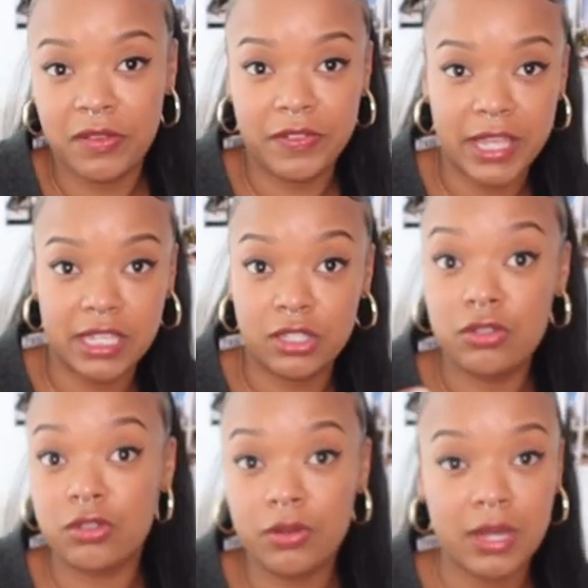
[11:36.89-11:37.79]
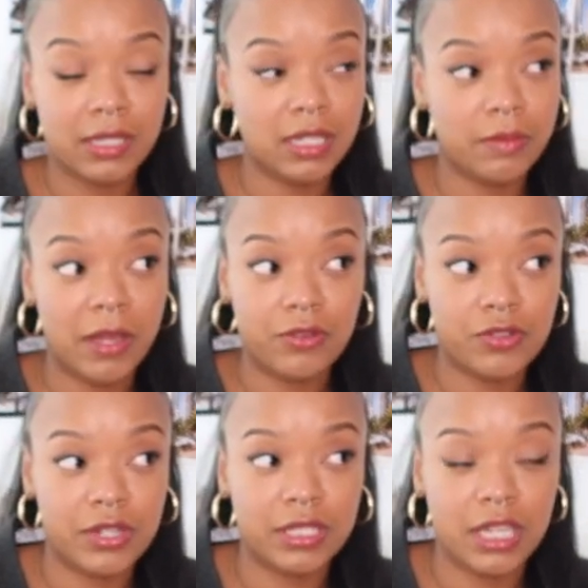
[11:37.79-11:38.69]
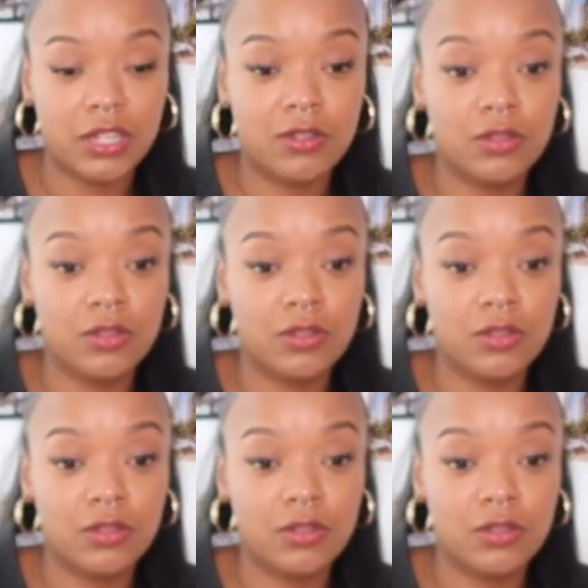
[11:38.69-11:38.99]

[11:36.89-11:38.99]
red flags and you don't know how to set boundaries and